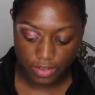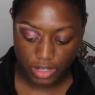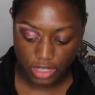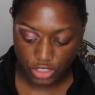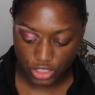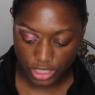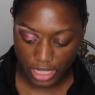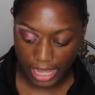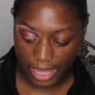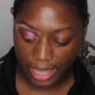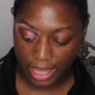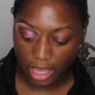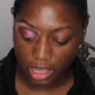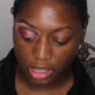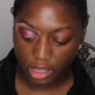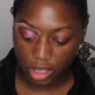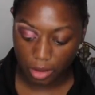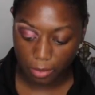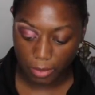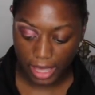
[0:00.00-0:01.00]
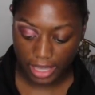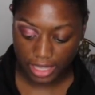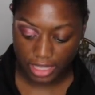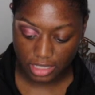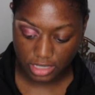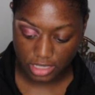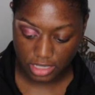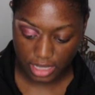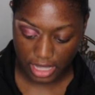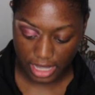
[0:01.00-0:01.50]
finish that, I go back
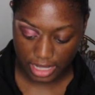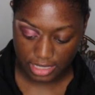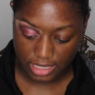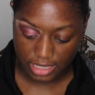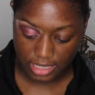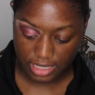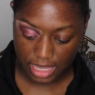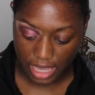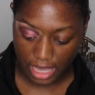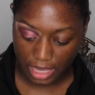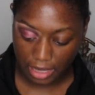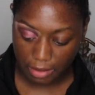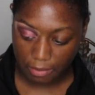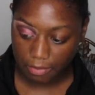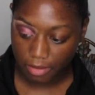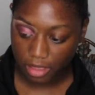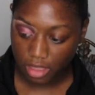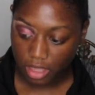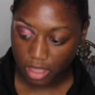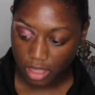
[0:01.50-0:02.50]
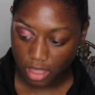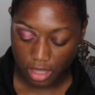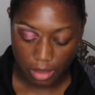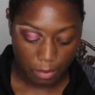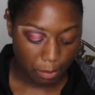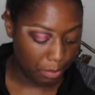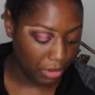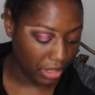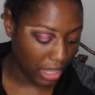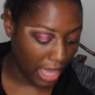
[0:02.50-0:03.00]
into that same
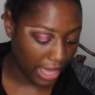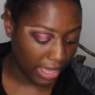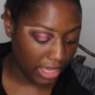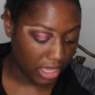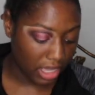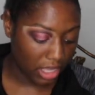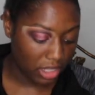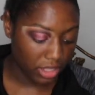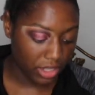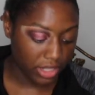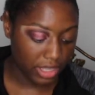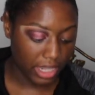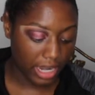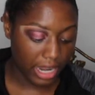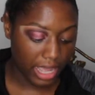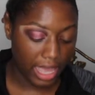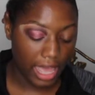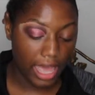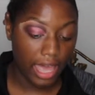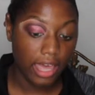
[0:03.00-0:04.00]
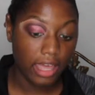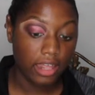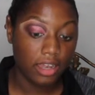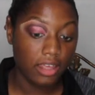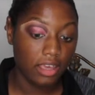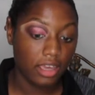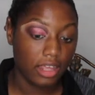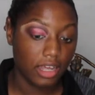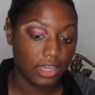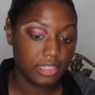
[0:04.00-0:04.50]
black color that I
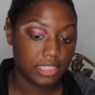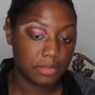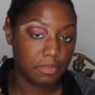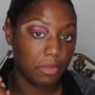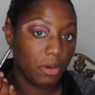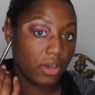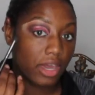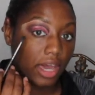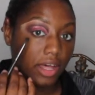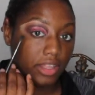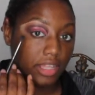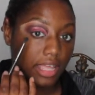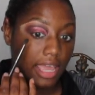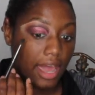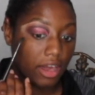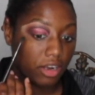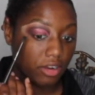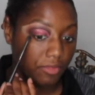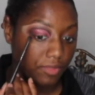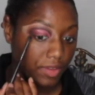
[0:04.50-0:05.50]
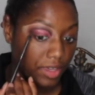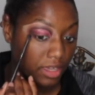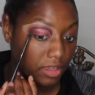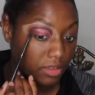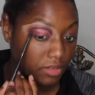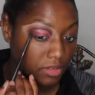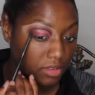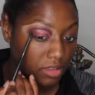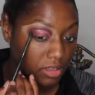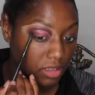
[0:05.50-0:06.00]
had and I smoke out the outer V.
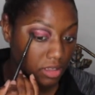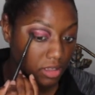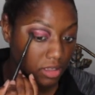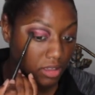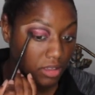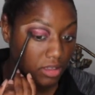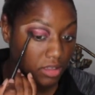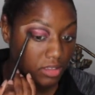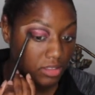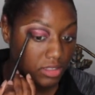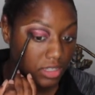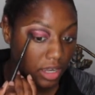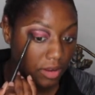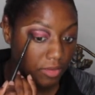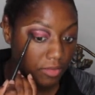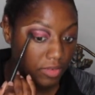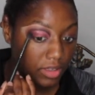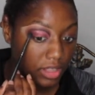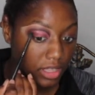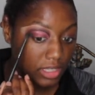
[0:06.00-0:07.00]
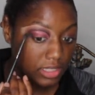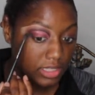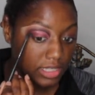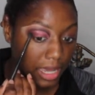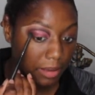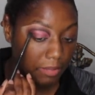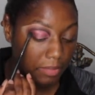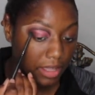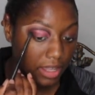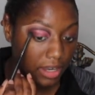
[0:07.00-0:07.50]
So I really
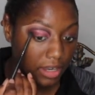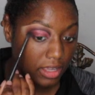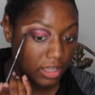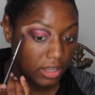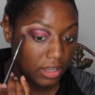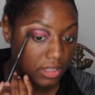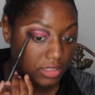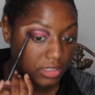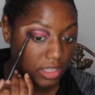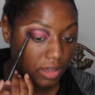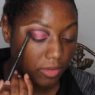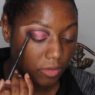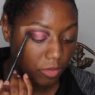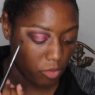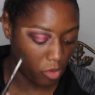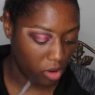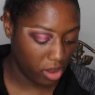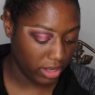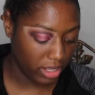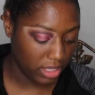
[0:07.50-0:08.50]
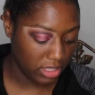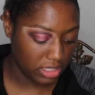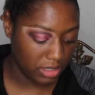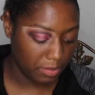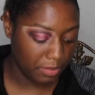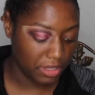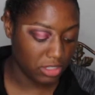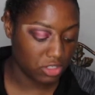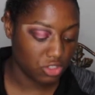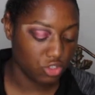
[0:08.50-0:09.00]
tap that in because I want it to
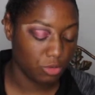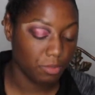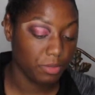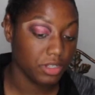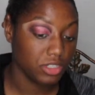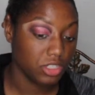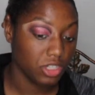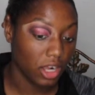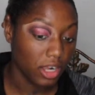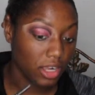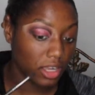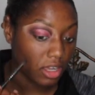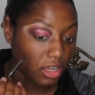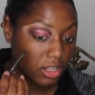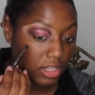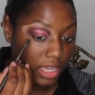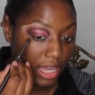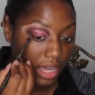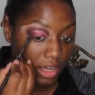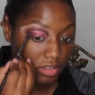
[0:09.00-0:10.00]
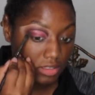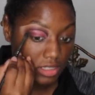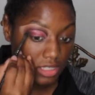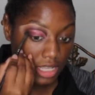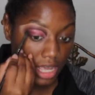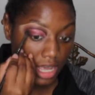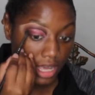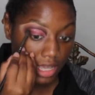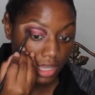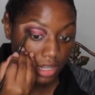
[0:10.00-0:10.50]
be super dark on the
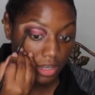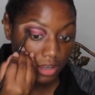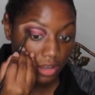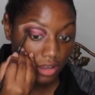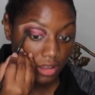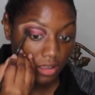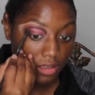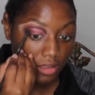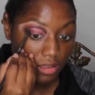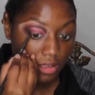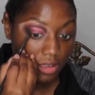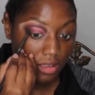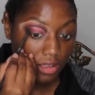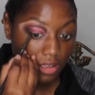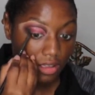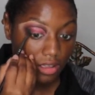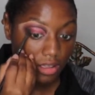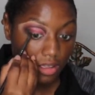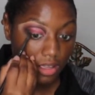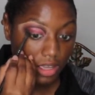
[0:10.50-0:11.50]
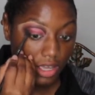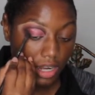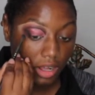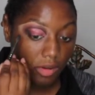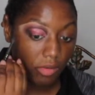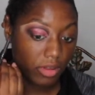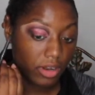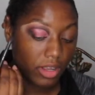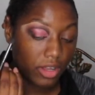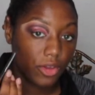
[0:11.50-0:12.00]
outside and
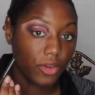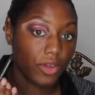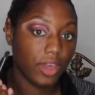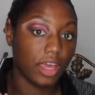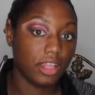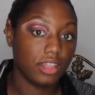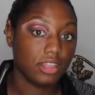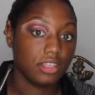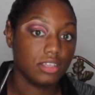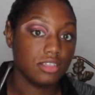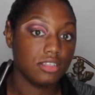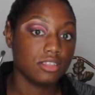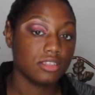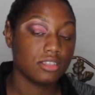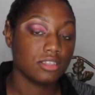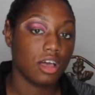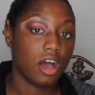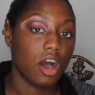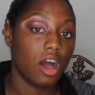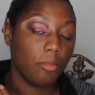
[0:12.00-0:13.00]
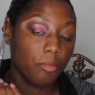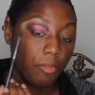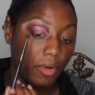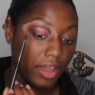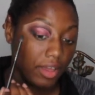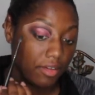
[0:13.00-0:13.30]
I want to create this ombre